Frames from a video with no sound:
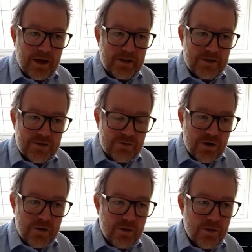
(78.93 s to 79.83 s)
and
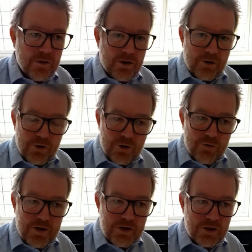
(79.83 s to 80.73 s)
strength,
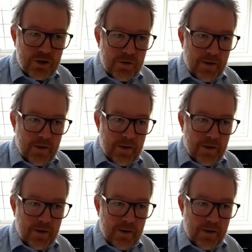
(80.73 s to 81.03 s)
courage,